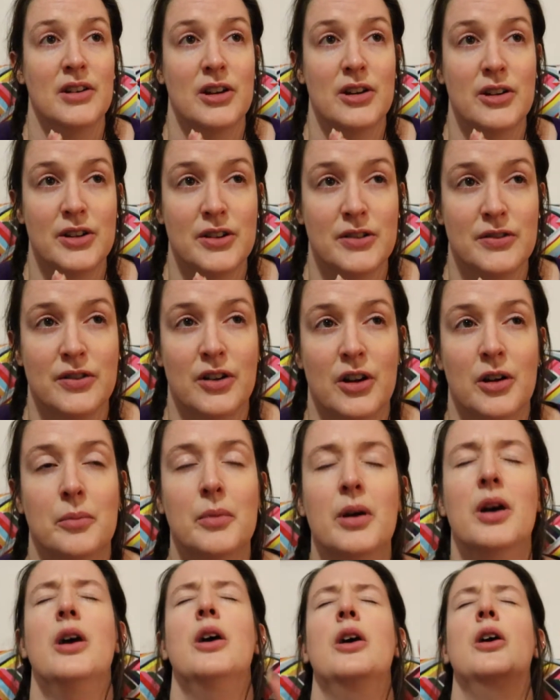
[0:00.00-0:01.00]
learned
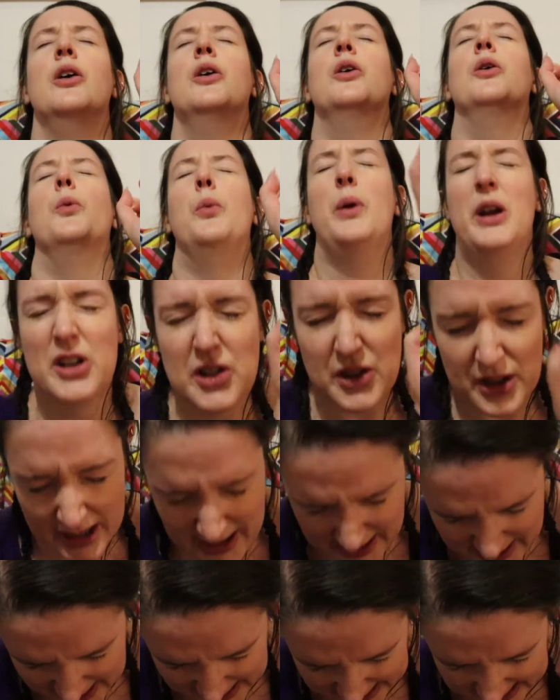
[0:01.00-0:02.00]
from, which they
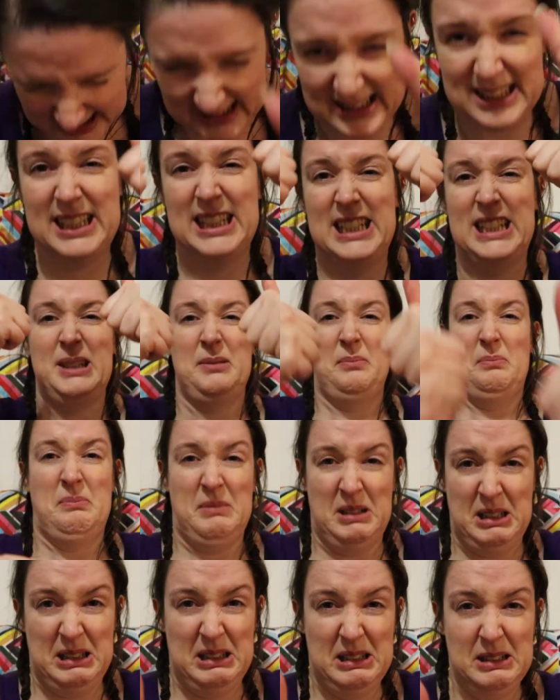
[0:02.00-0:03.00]
did.
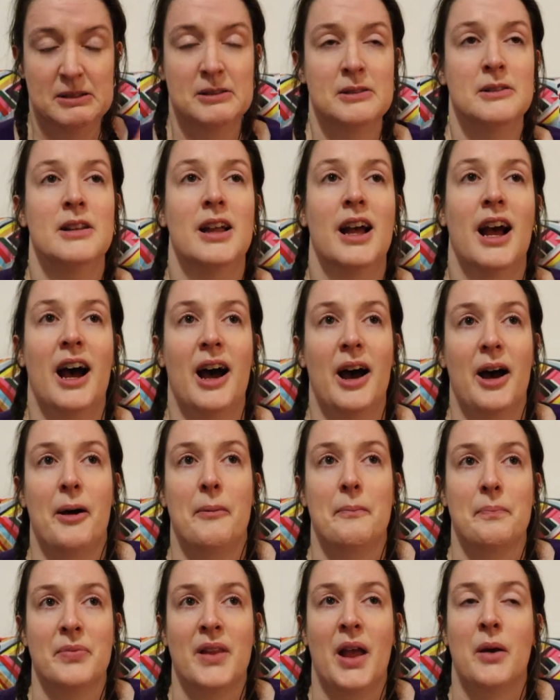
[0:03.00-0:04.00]

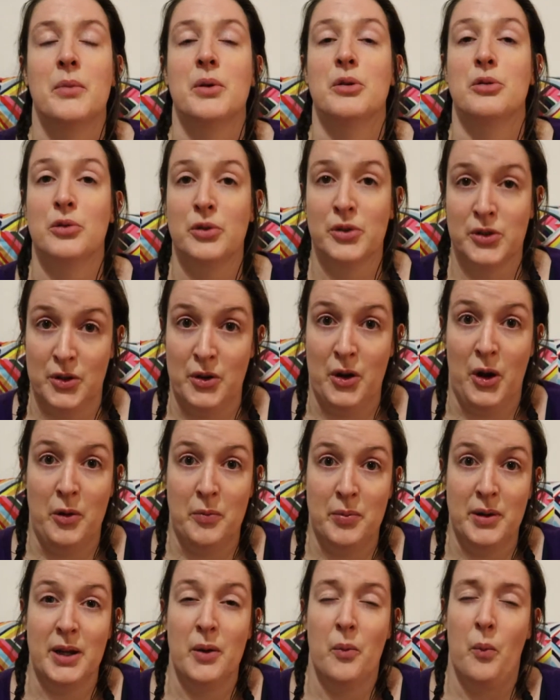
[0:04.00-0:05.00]
And we were also
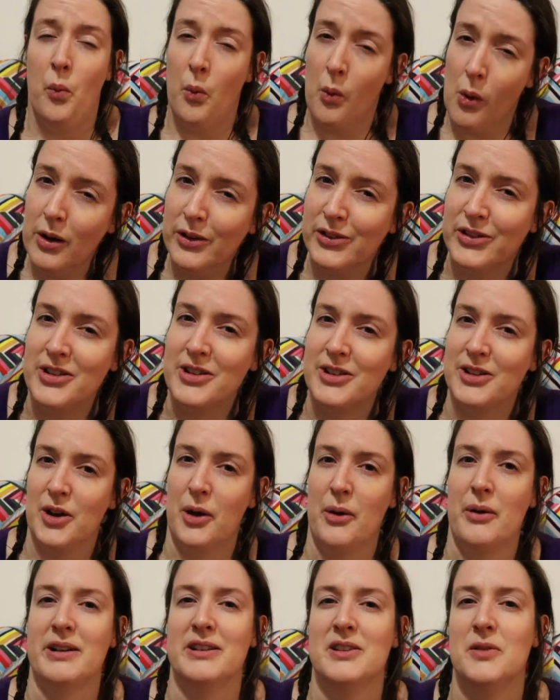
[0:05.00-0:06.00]
hoping it wasn't
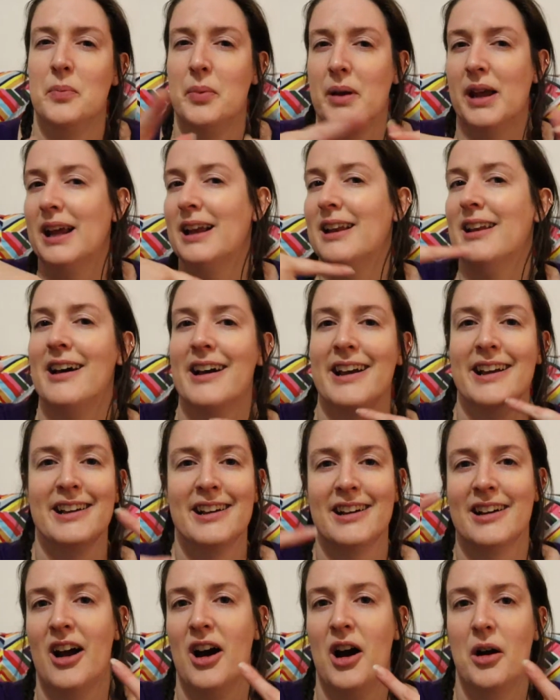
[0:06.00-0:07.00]
going to be like
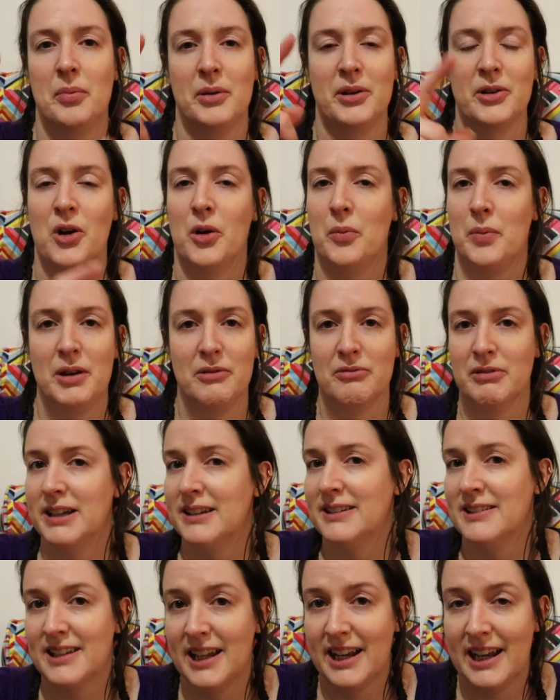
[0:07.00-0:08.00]
a carbon copy
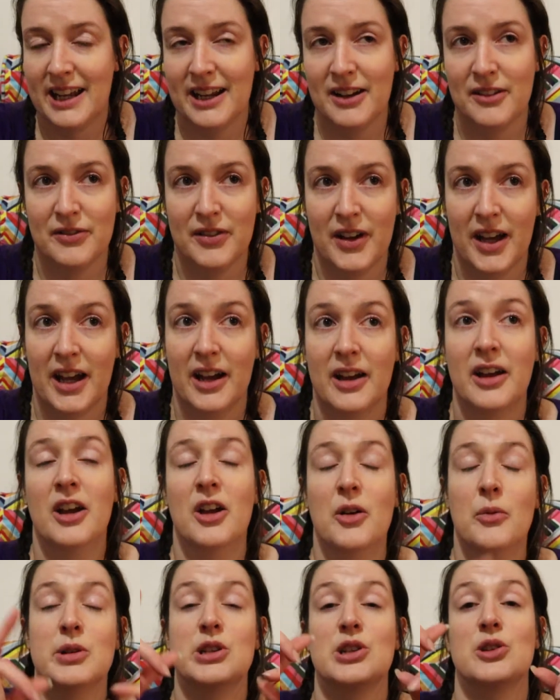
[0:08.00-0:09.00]
reskinning affair,
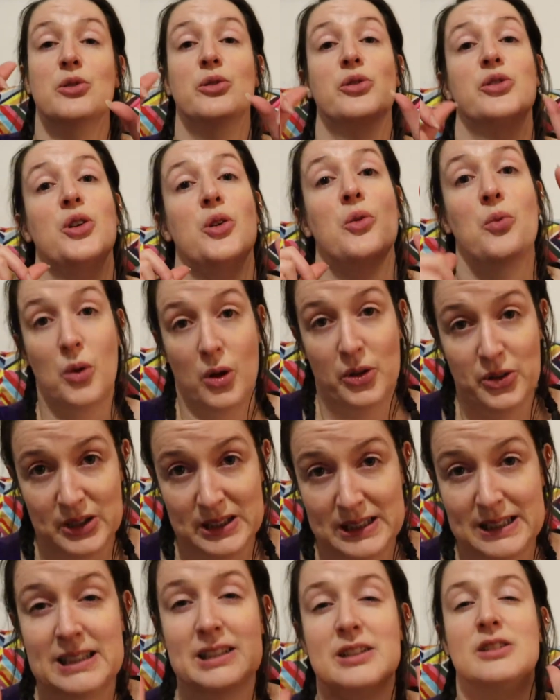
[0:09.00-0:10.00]
which it also
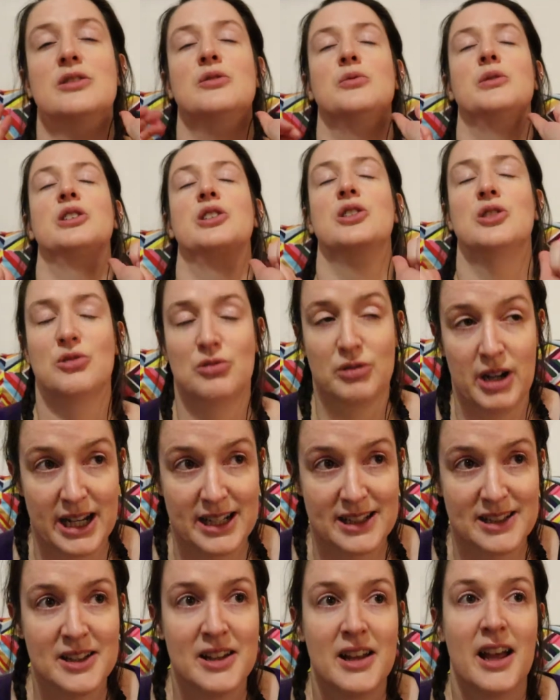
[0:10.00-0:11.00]
wasn't, which is
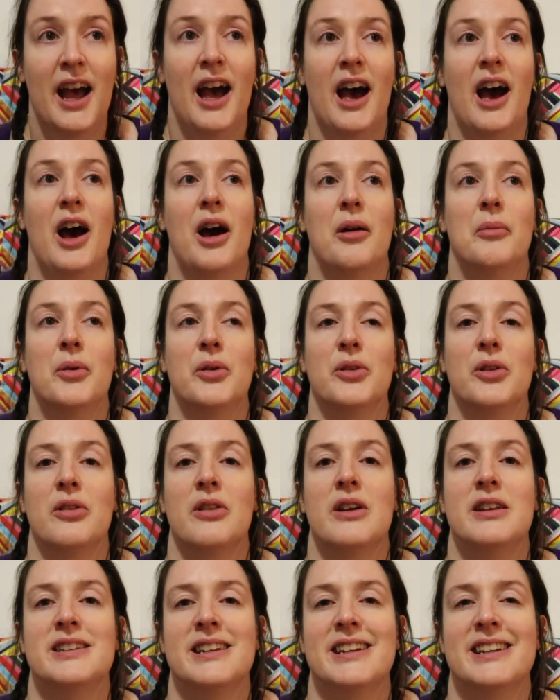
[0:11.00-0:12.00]
great. Although
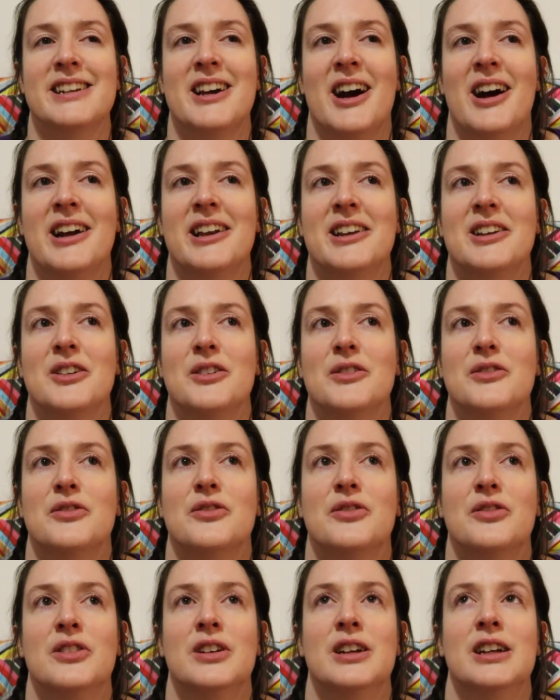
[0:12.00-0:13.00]
they did kind
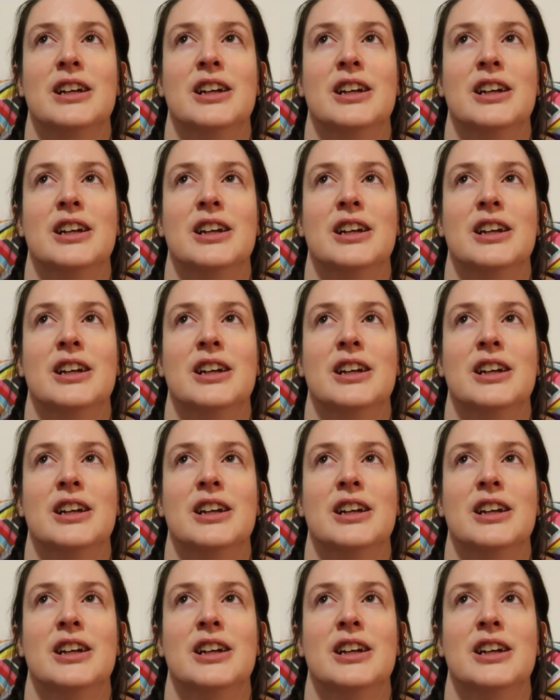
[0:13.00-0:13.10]
of